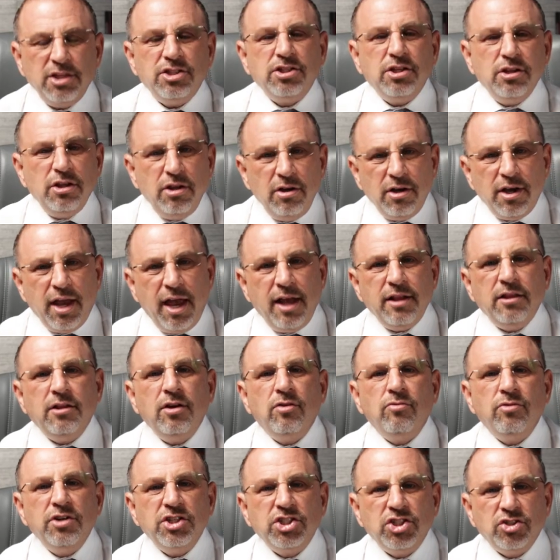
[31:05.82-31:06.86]
Let's look at
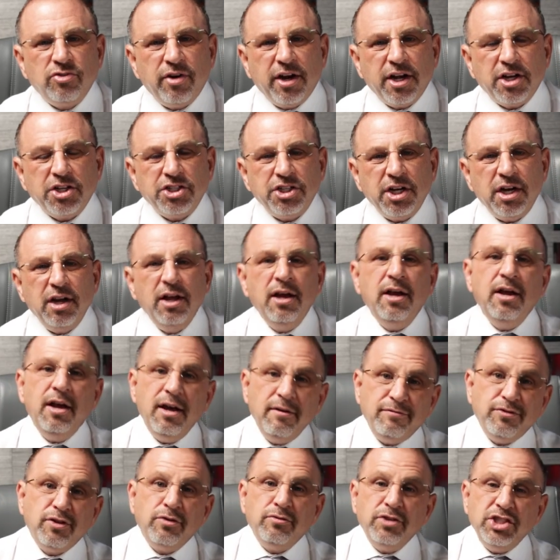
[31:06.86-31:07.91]
the restriction.
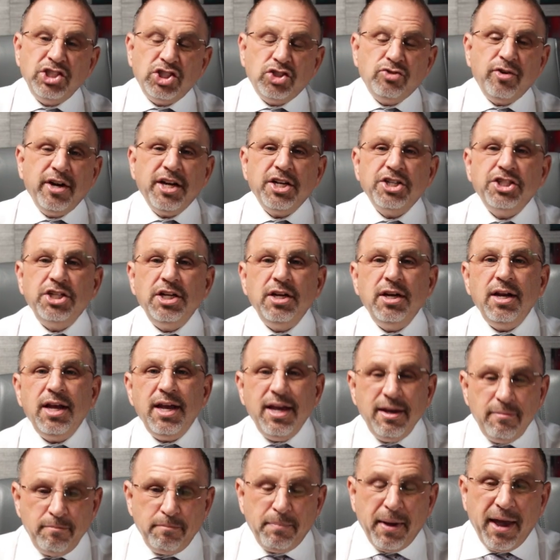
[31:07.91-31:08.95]
If the restriction
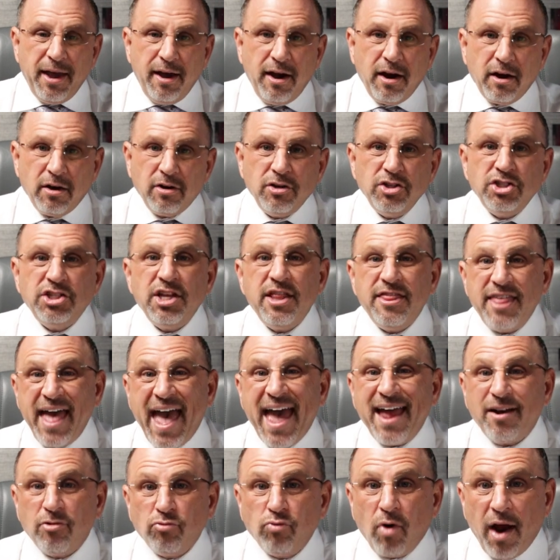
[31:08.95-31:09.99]
impairs
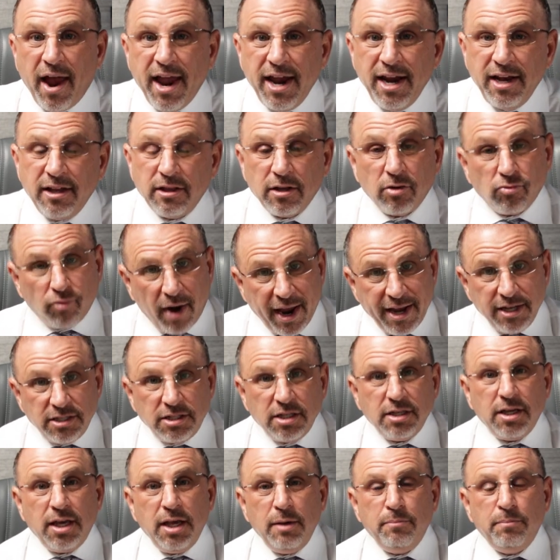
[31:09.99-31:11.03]
that right, the right
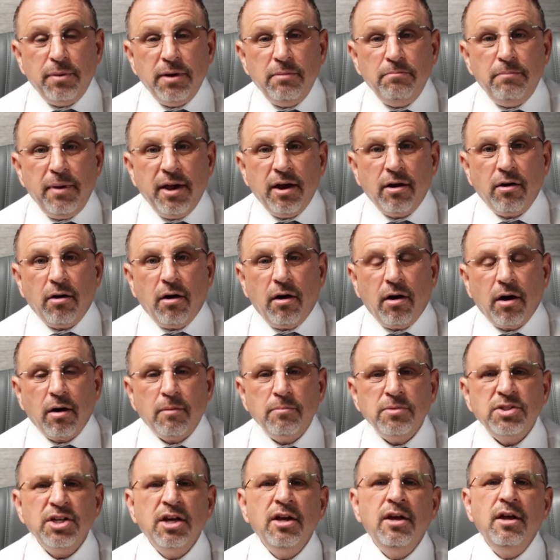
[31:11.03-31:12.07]
to keep and bear
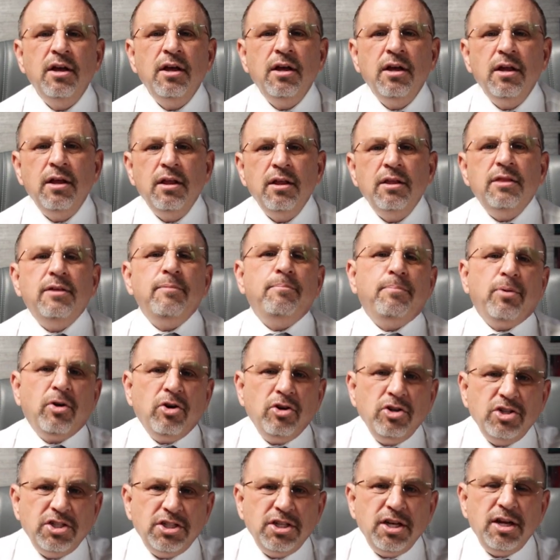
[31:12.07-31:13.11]
arms, the
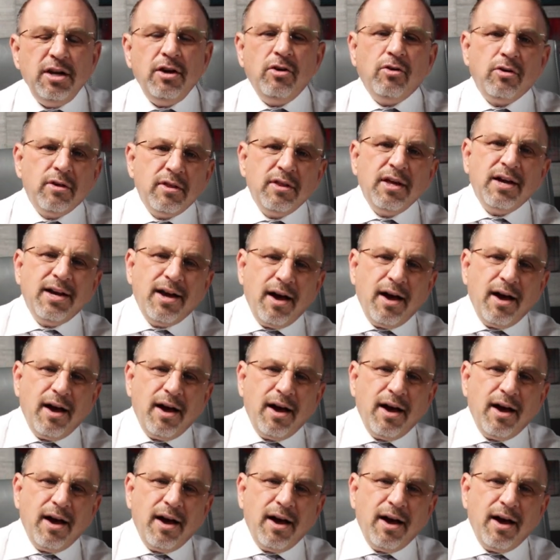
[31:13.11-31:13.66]
person or the